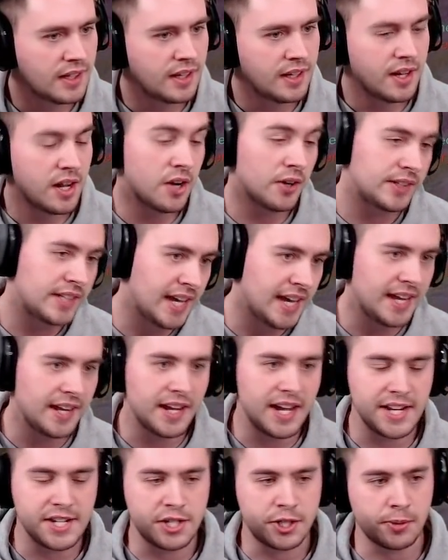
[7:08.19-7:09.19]
Okay,
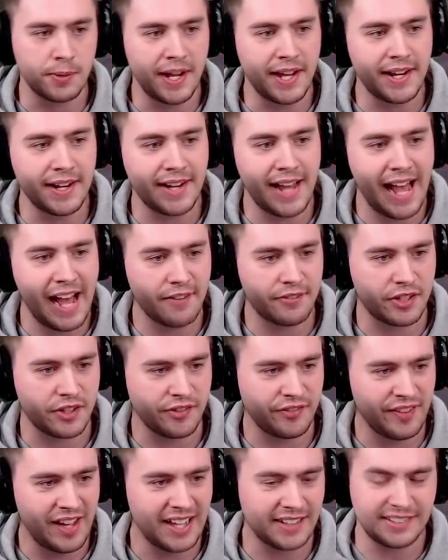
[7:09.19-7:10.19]
I traded after the
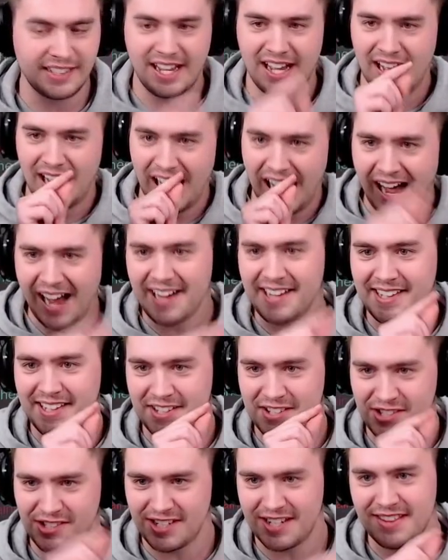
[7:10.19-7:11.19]
fact. I can
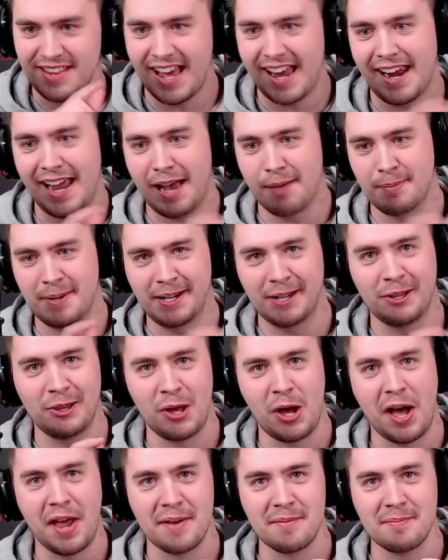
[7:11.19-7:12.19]
see that happening a lot.